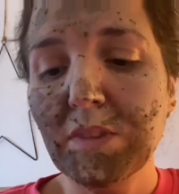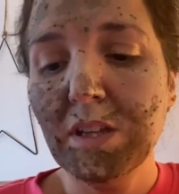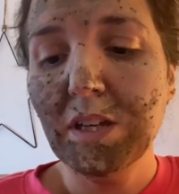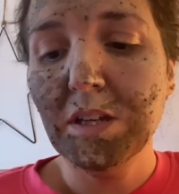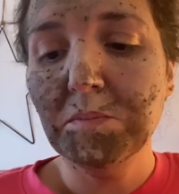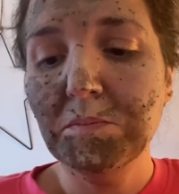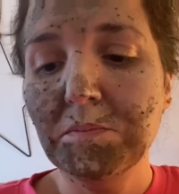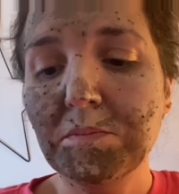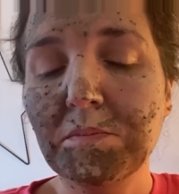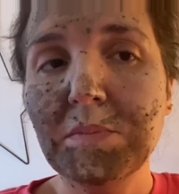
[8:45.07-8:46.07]
I
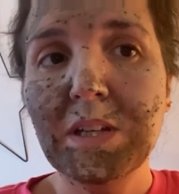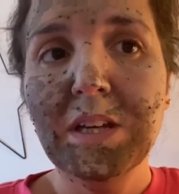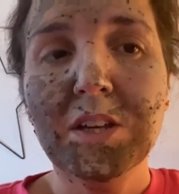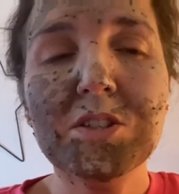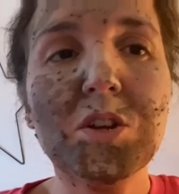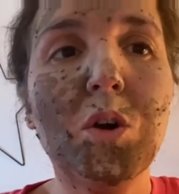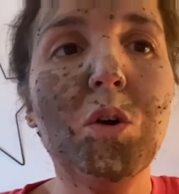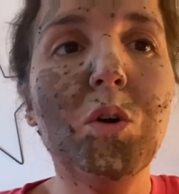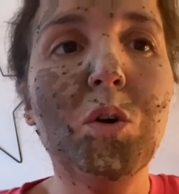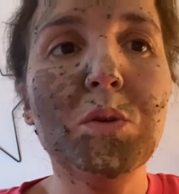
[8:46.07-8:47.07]
used to
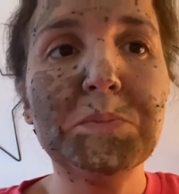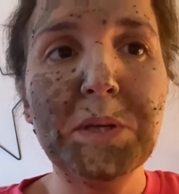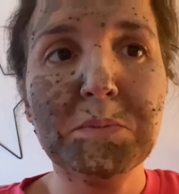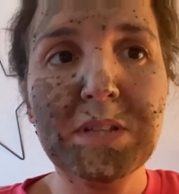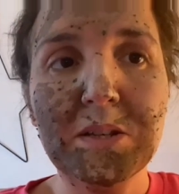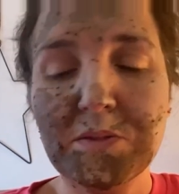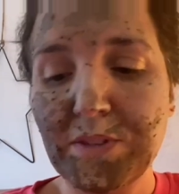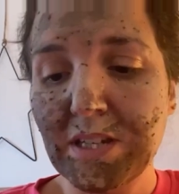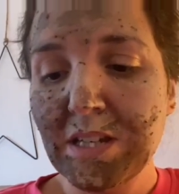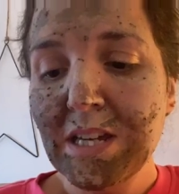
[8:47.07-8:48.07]
always be obsessed with
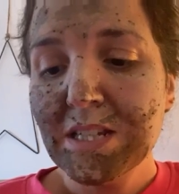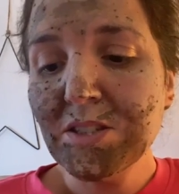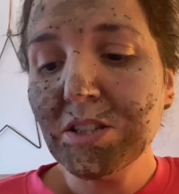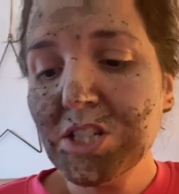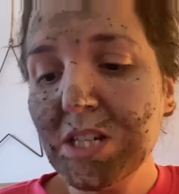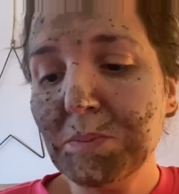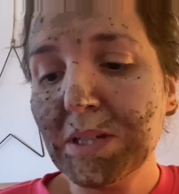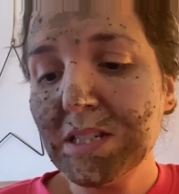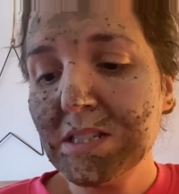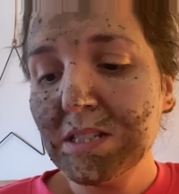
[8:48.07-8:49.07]
it. It's not the
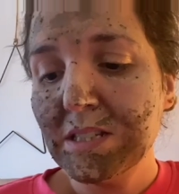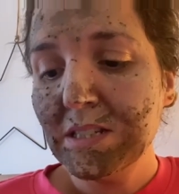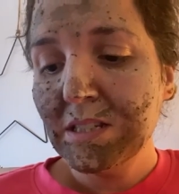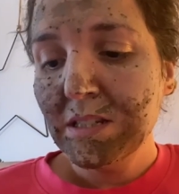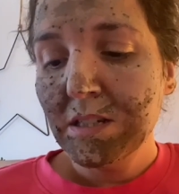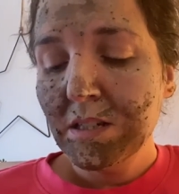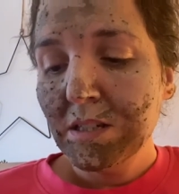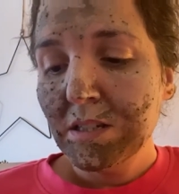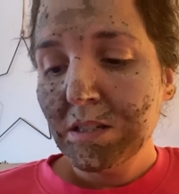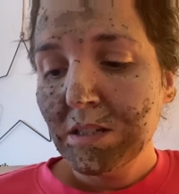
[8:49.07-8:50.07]
cheapest,
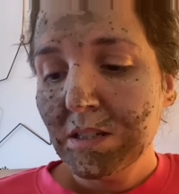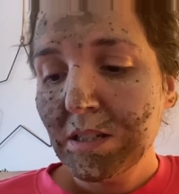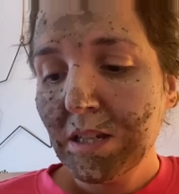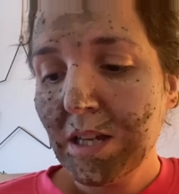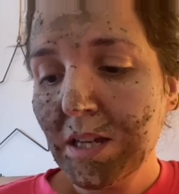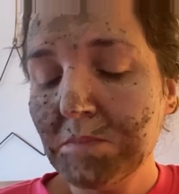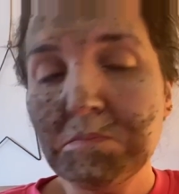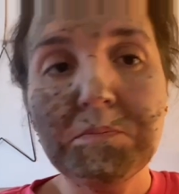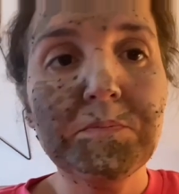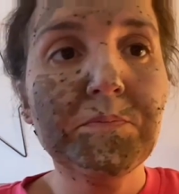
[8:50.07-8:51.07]
but
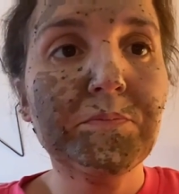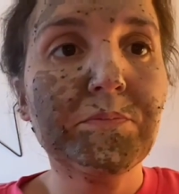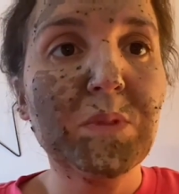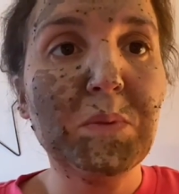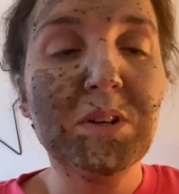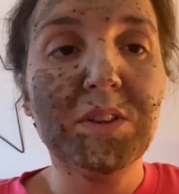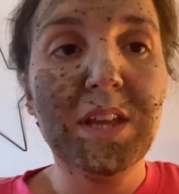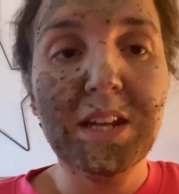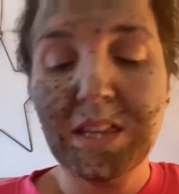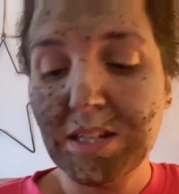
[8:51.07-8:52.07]
I don't think
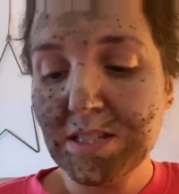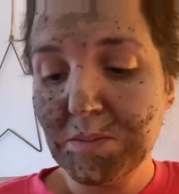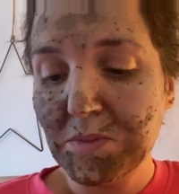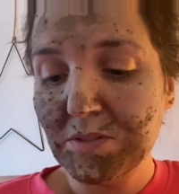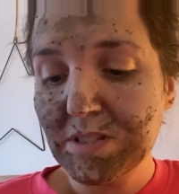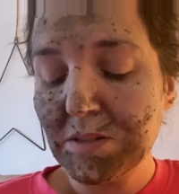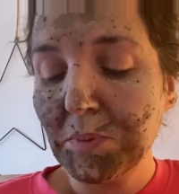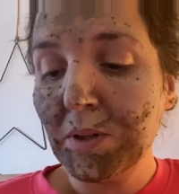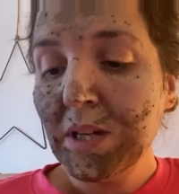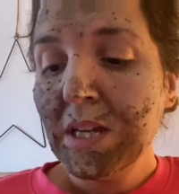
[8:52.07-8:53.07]
anything is anymore, is it?
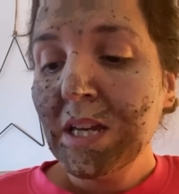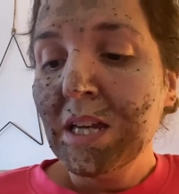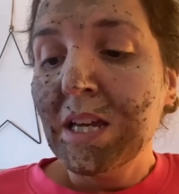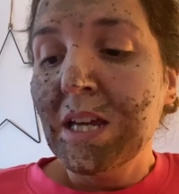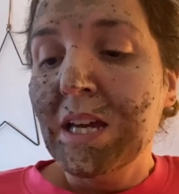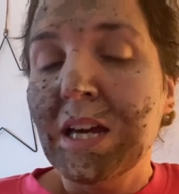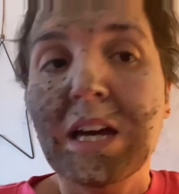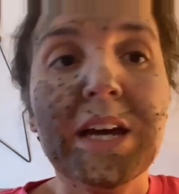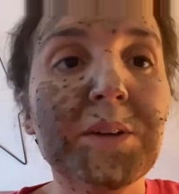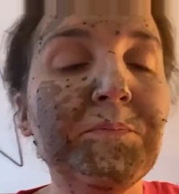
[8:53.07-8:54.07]
But
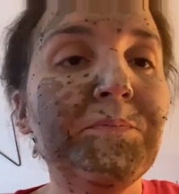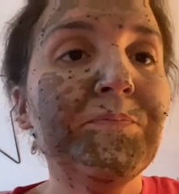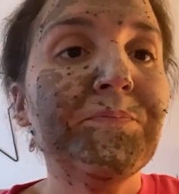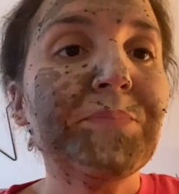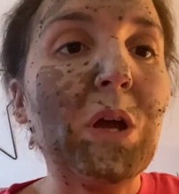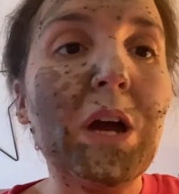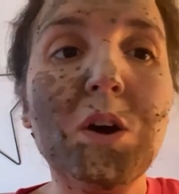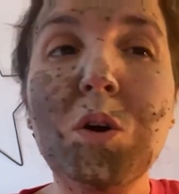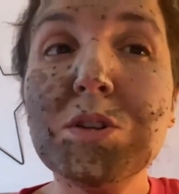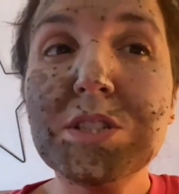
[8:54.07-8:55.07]
I
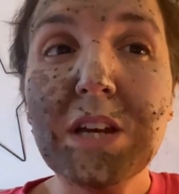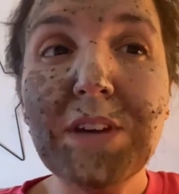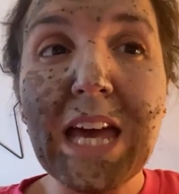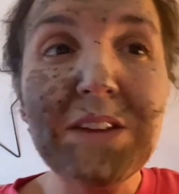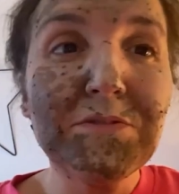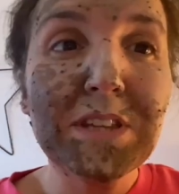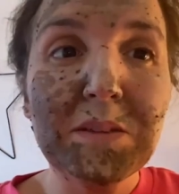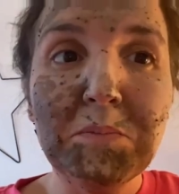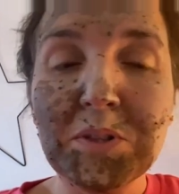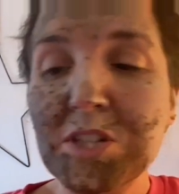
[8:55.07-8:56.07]
always used to have
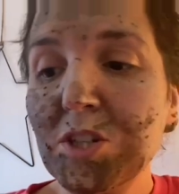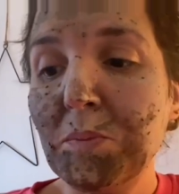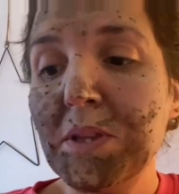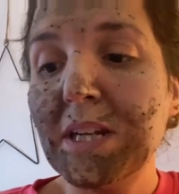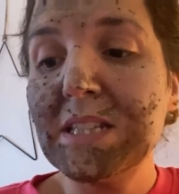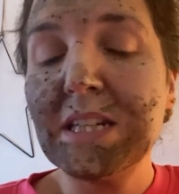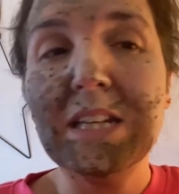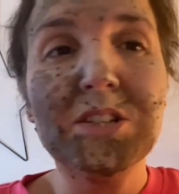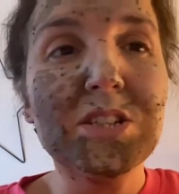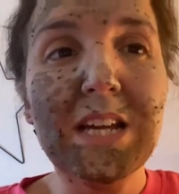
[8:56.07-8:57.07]
everything Body Shop, and then I didn't.
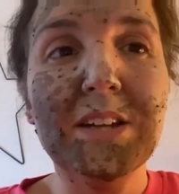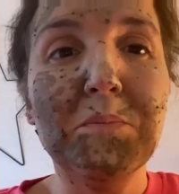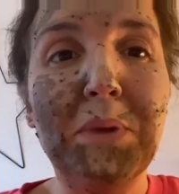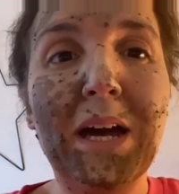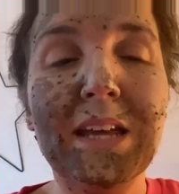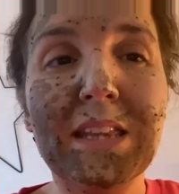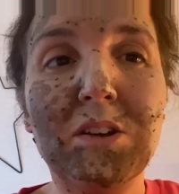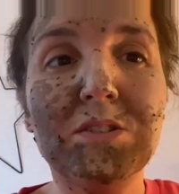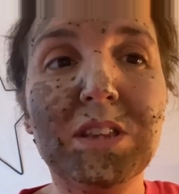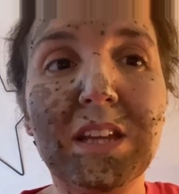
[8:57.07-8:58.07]
I just kind of buy the
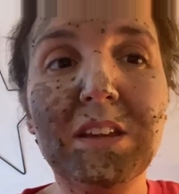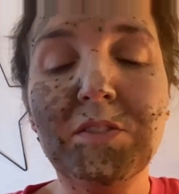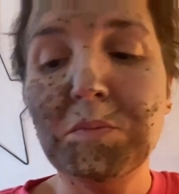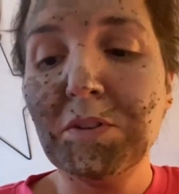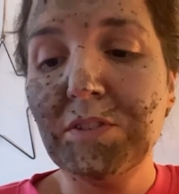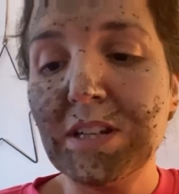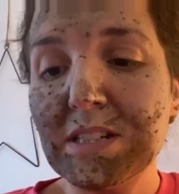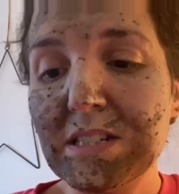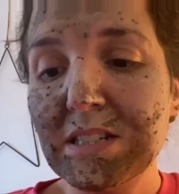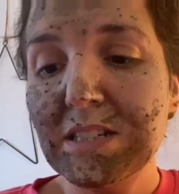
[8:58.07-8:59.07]
odd thing from my friend.